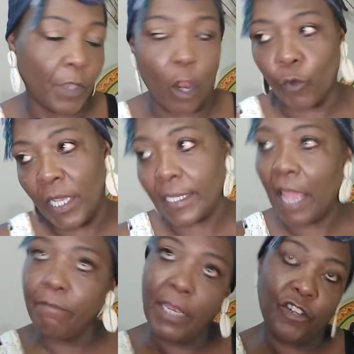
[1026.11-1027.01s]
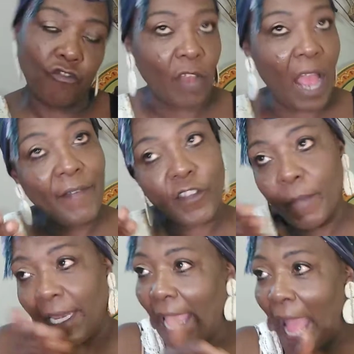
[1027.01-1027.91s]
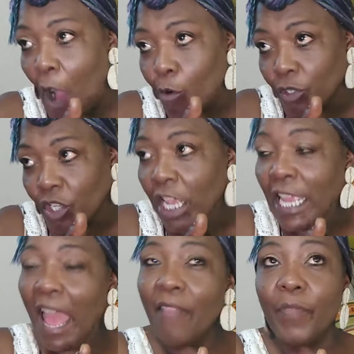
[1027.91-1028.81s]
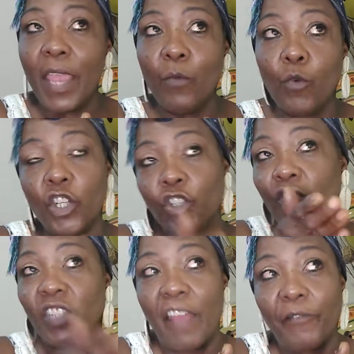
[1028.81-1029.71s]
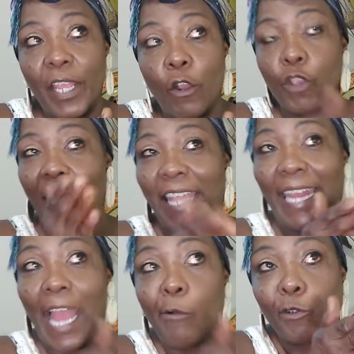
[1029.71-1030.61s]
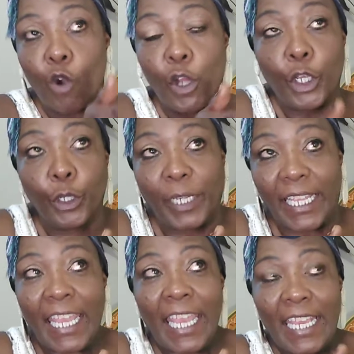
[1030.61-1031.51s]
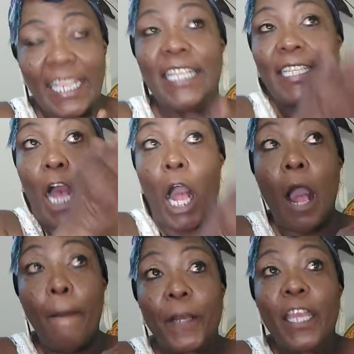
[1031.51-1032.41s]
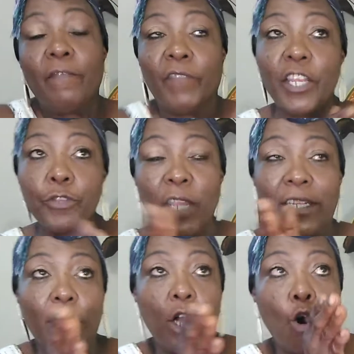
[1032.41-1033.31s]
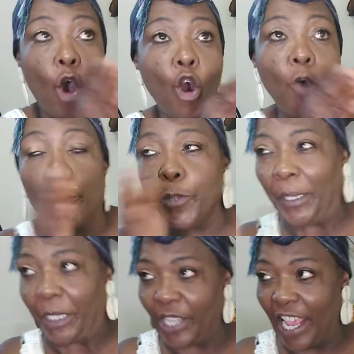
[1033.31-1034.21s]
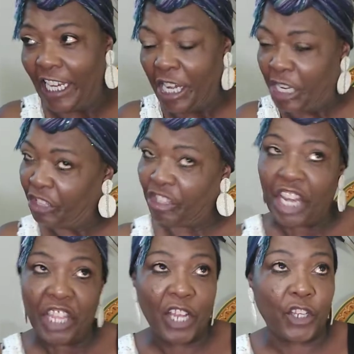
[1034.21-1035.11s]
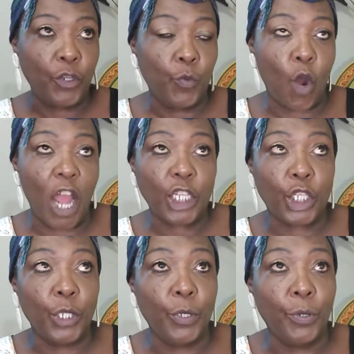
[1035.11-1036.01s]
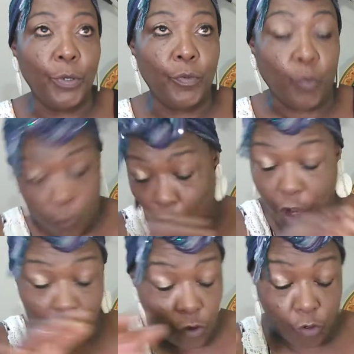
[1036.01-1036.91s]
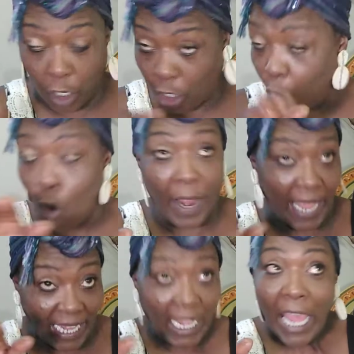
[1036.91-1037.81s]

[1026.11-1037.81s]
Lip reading: A reset means you drive so many hours, and then once your 70 or your 80 hours on duty is up, then you get to go home, or you get to stay in any city that you want to, where you are going.